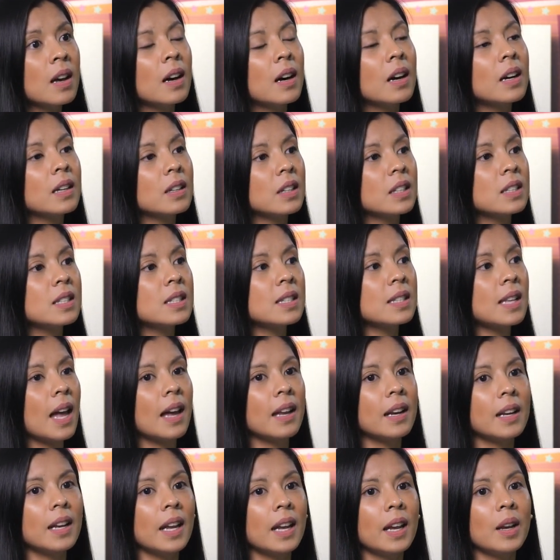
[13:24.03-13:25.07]

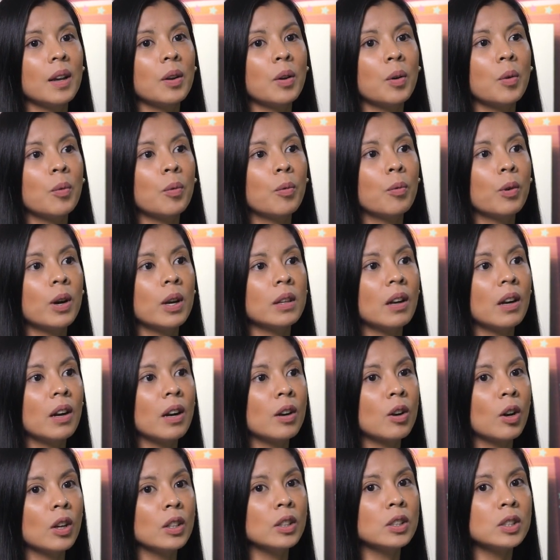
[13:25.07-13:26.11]
understanding what
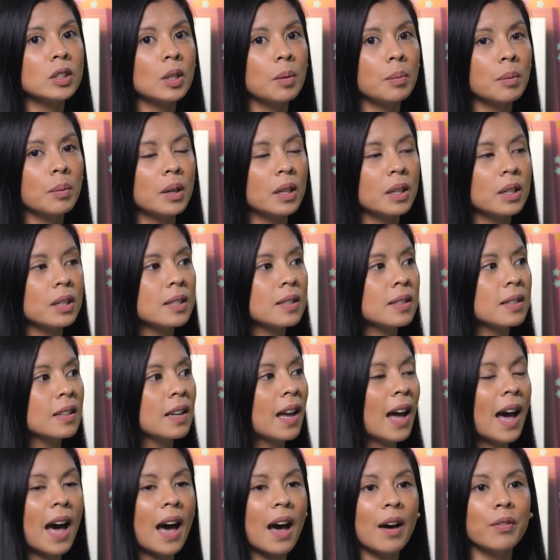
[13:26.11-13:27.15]
our customers
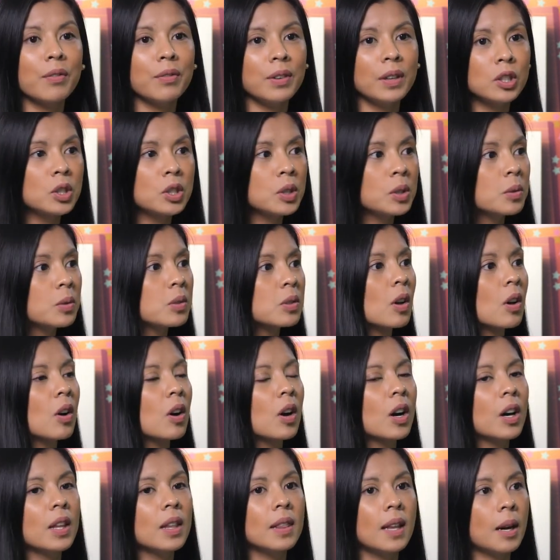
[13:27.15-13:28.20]
have issues
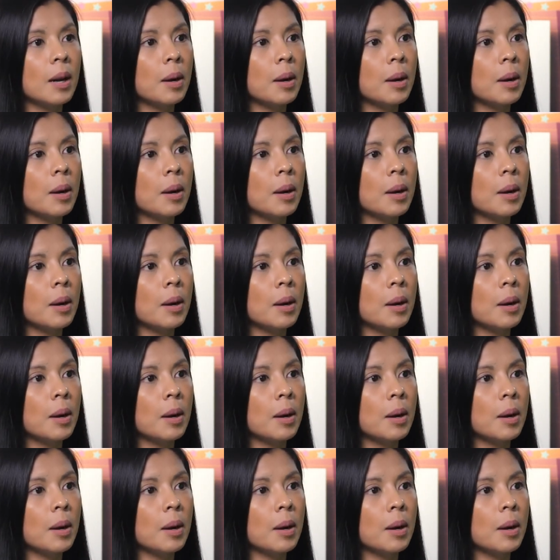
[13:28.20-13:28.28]
on,